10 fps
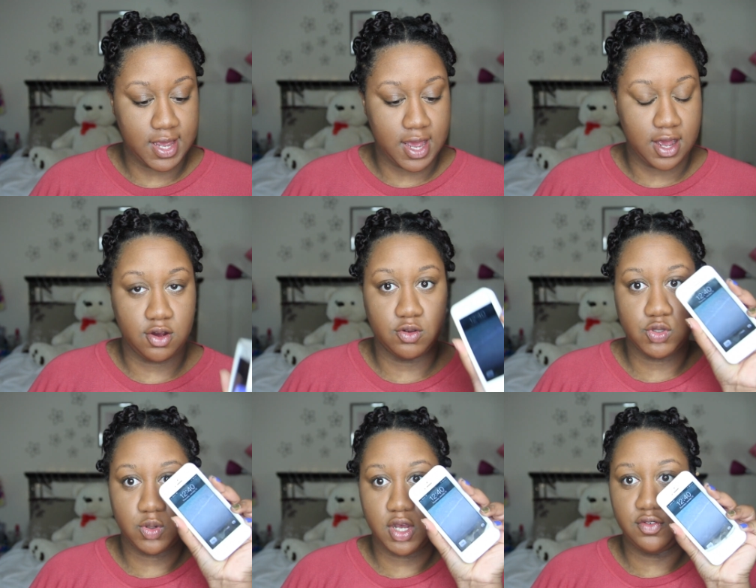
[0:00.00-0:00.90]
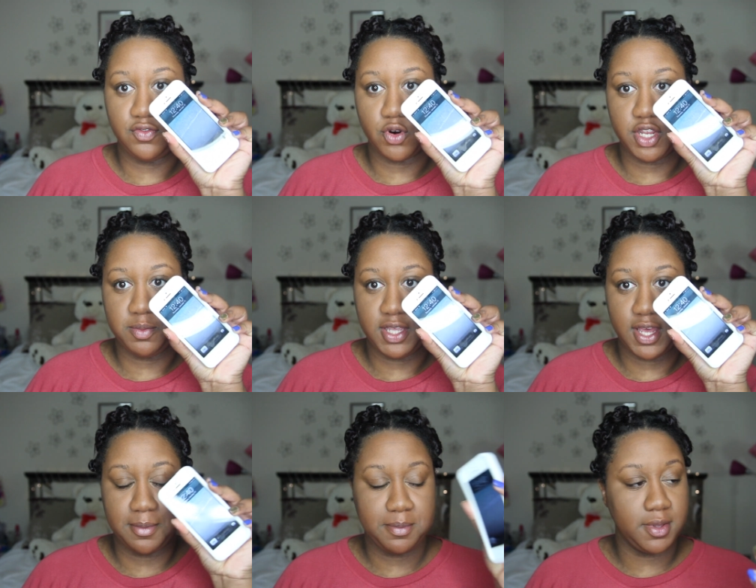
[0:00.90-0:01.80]
Now 12:40
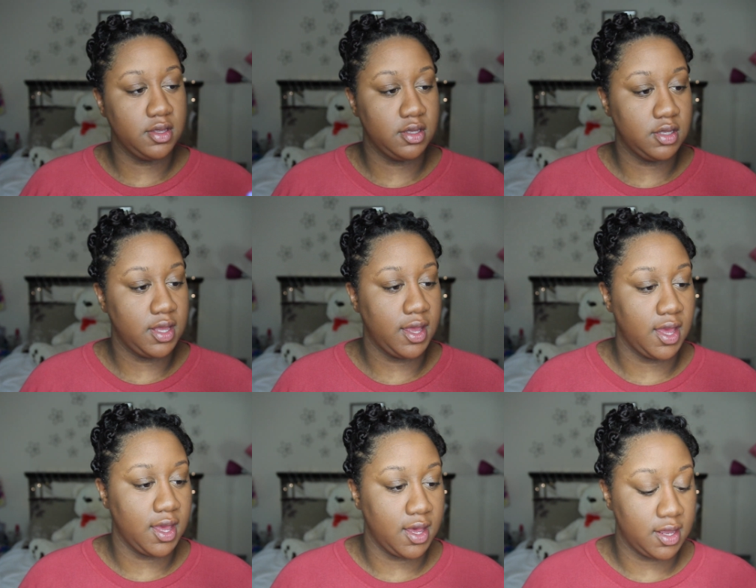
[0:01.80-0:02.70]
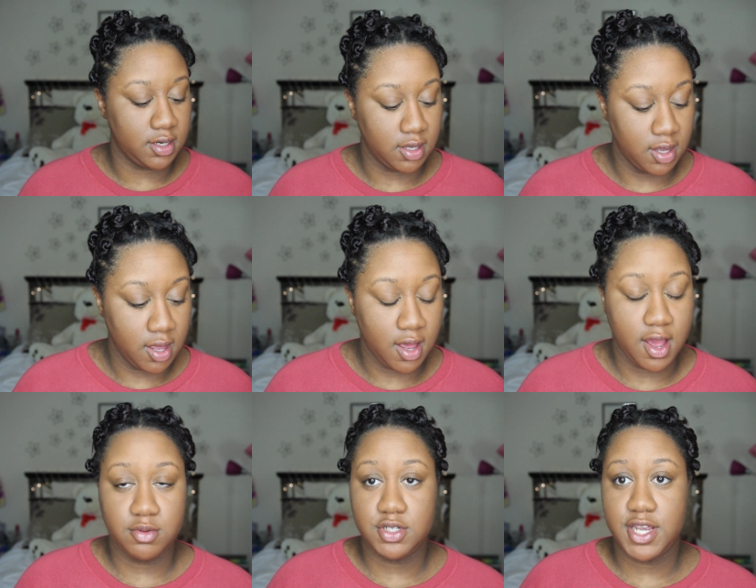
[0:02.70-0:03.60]
p.m. and
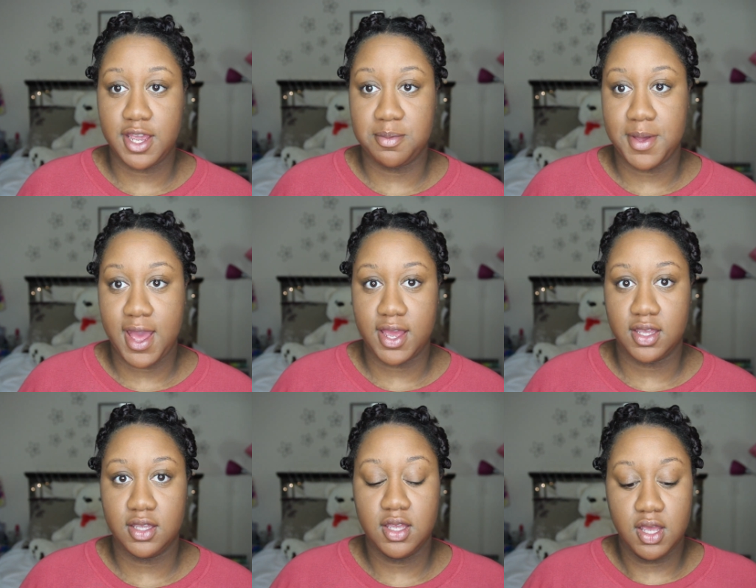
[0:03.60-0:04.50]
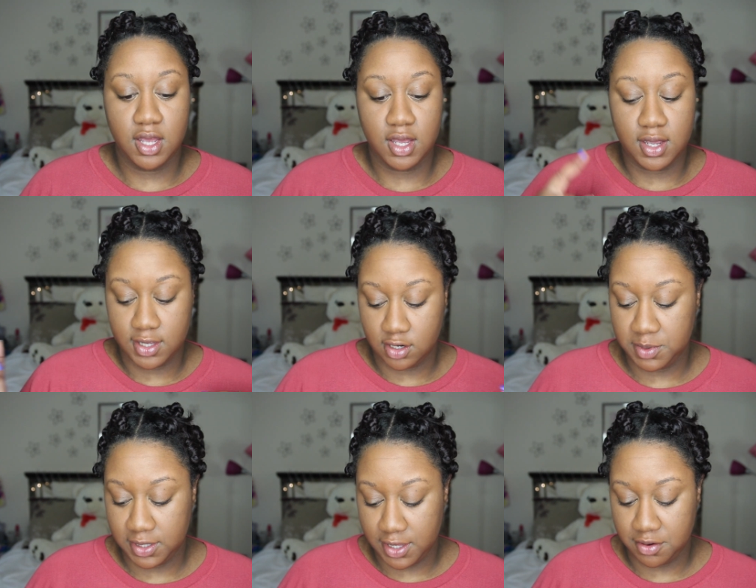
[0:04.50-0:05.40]
I will check back a little
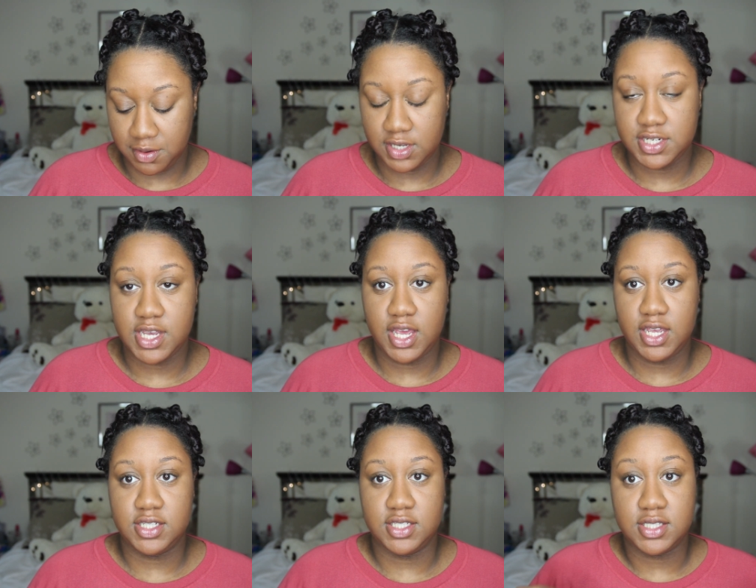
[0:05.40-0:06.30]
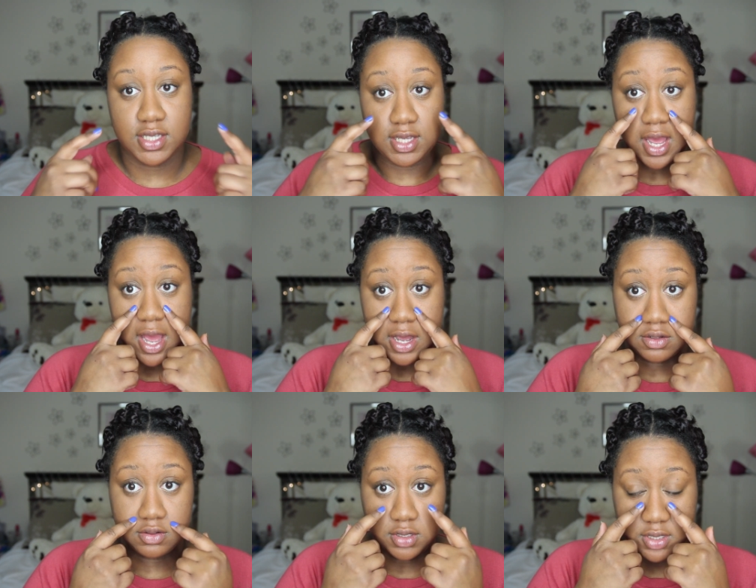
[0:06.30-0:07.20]
bit later in the day to see
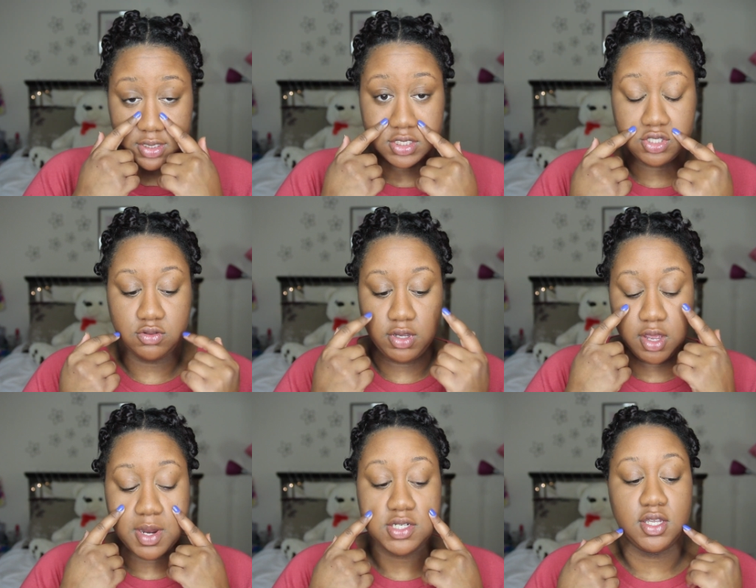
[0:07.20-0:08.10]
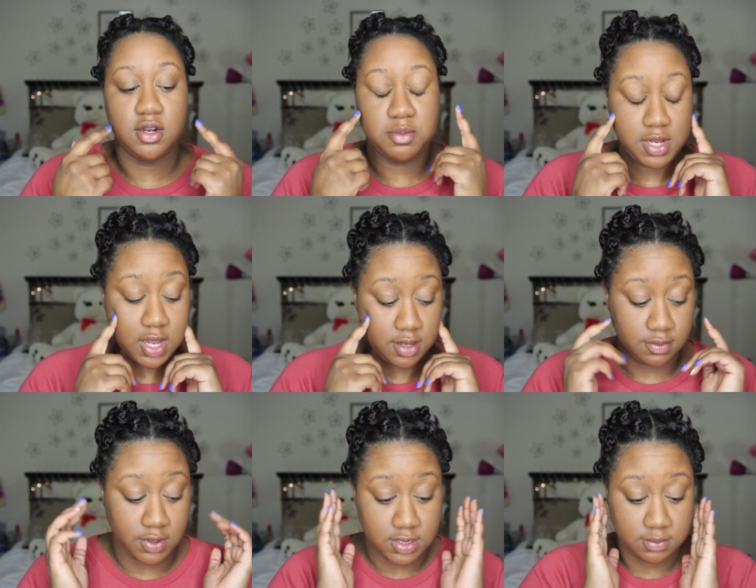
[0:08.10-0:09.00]
how this is doing. I'm actually going to apply
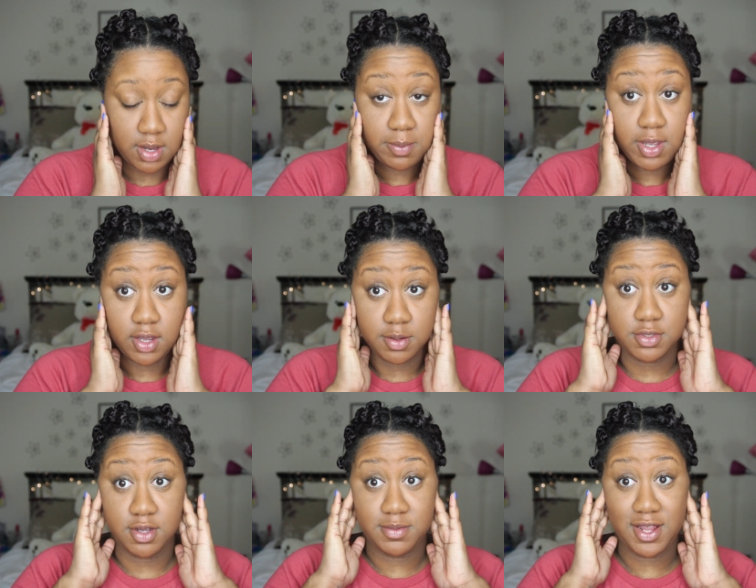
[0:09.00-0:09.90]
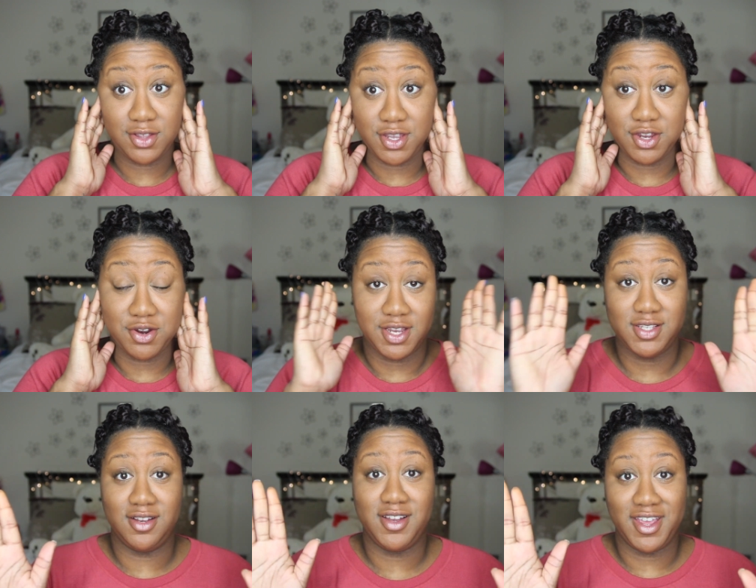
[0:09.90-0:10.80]
the rest of my makeup so I'm not looking
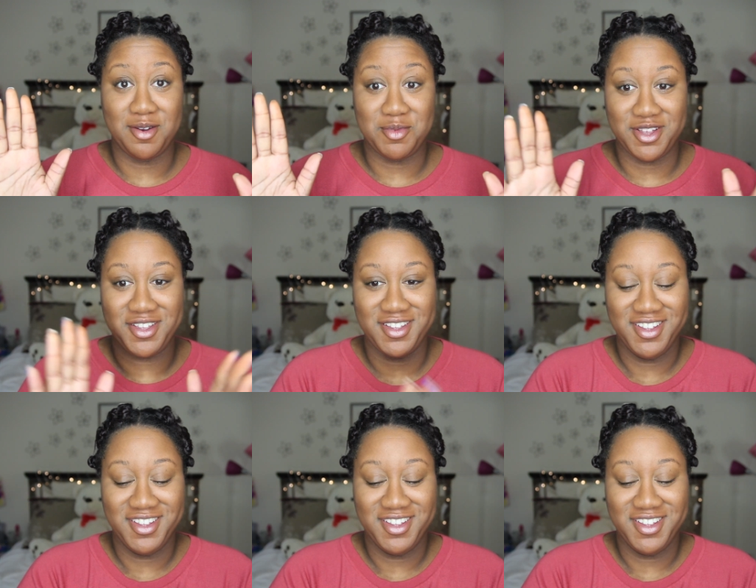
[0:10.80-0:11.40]
crazy on camera.